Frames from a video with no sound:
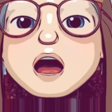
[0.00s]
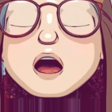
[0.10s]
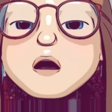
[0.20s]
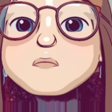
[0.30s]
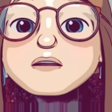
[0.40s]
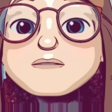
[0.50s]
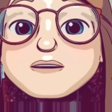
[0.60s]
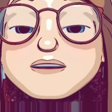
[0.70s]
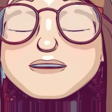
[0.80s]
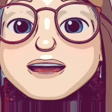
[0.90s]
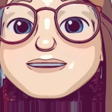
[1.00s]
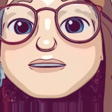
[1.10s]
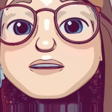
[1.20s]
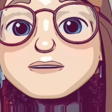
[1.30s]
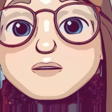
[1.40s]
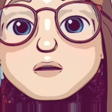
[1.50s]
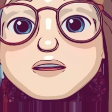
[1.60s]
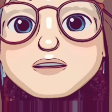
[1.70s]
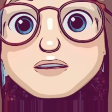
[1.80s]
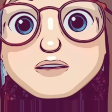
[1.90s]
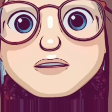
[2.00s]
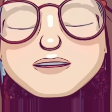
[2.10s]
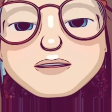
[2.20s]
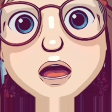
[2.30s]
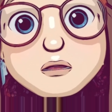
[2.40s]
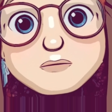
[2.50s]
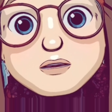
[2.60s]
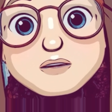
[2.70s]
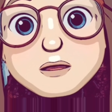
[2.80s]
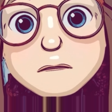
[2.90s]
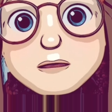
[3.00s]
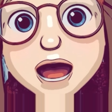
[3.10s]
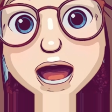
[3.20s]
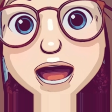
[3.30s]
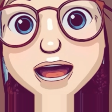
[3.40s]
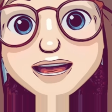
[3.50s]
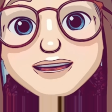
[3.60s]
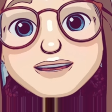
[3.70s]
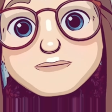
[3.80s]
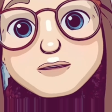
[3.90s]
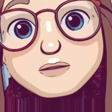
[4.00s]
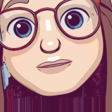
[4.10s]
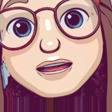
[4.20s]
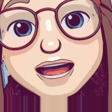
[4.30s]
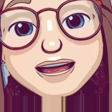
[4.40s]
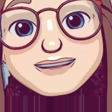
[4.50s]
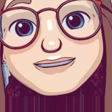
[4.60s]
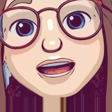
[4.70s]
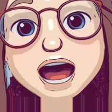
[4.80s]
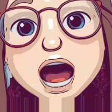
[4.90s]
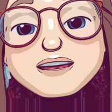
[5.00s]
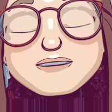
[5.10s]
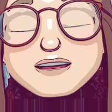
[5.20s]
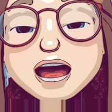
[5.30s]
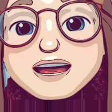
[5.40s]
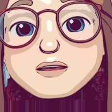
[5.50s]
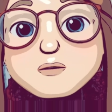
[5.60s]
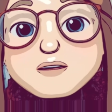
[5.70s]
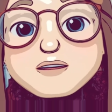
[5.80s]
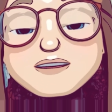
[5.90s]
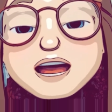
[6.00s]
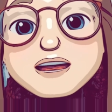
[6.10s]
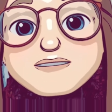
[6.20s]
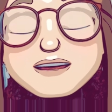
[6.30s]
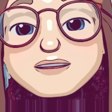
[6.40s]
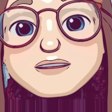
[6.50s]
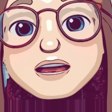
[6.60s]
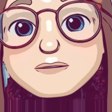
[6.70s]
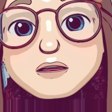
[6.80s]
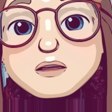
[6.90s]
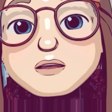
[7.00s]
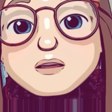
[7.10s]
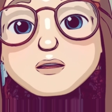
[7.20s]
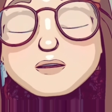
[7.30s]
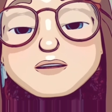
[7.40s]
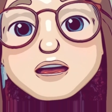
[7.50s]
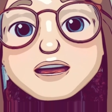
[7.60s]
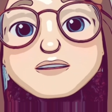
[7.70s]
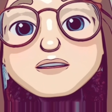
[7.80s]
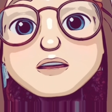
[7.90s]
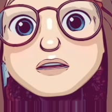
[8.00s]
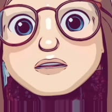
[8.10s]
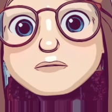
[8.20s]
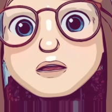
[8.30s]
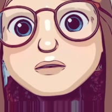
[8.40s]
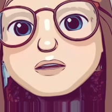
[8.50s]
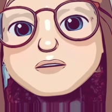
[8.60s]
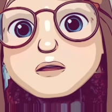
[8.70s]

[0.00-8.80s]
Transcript: Once we've done that, there are some questions to help you to compare both kings, and then I want you to have a little think about who you think deserves to be on the throne the